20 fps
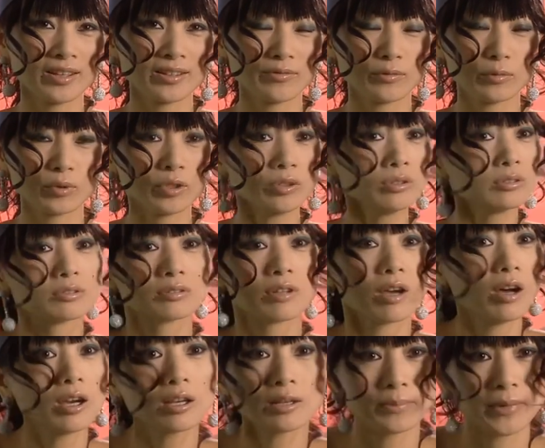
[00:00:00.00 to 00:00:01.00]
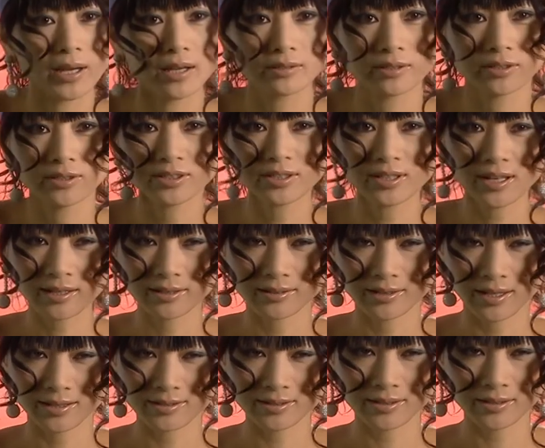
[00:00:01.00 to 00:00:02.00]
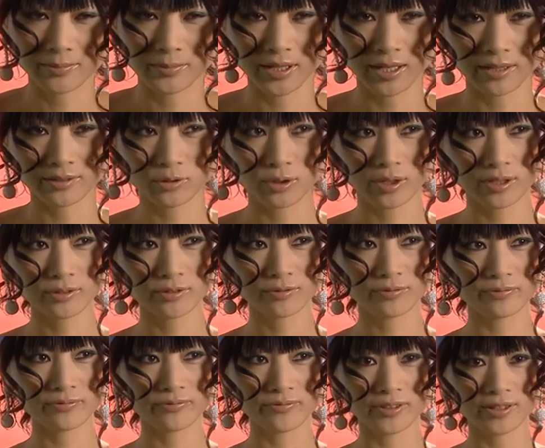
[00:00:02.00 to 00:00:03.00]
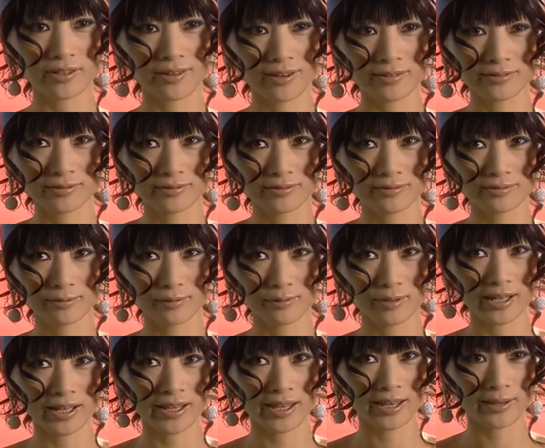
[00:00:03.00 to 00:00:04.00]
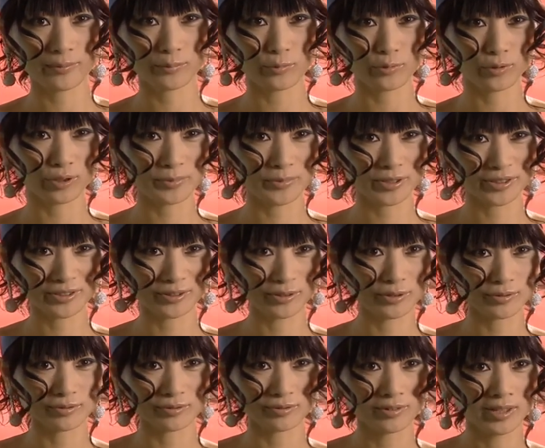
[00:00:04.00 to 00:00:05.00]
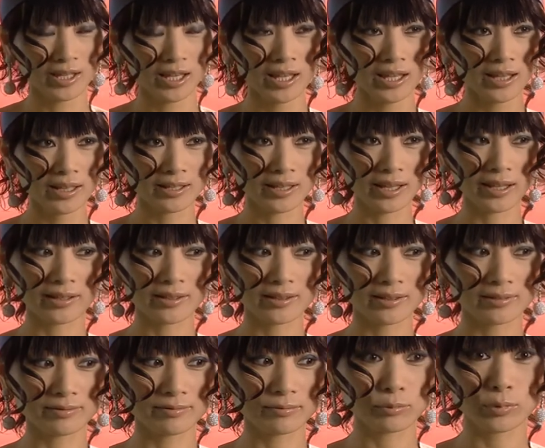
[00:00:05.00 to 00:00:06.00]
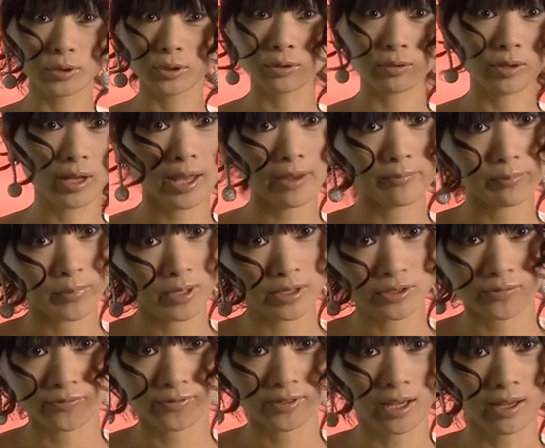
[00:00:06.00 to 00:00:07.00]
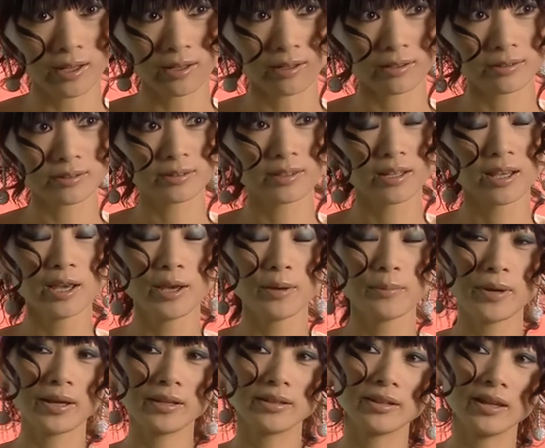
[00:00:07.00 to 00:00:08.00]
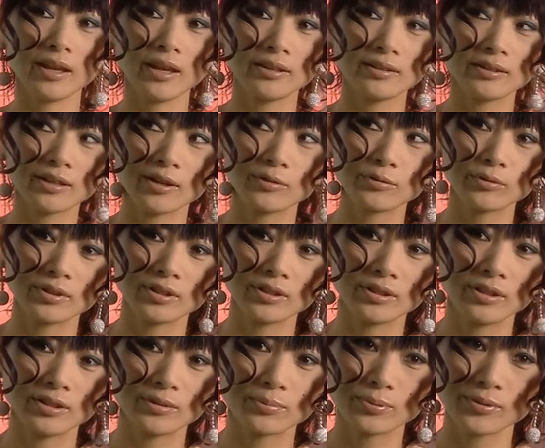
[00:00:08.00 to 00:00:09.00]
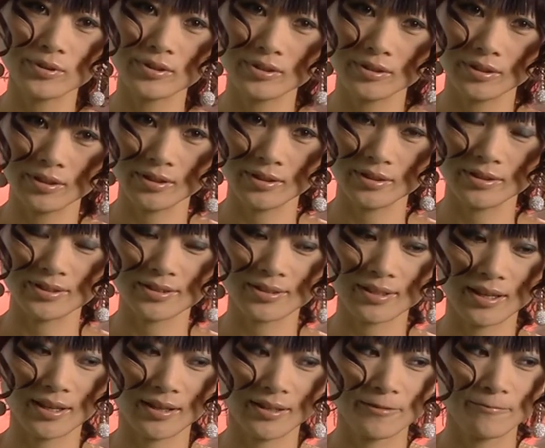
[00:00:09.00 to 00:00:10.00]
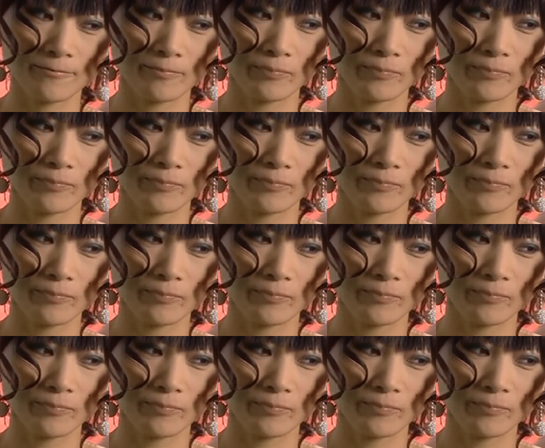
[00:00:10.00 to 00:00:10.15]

we don't talk much. He's like testing me and trying to figure out who I am, what I'm gonna do. We don't have much of dialogue. But in the end, I really appreciate is that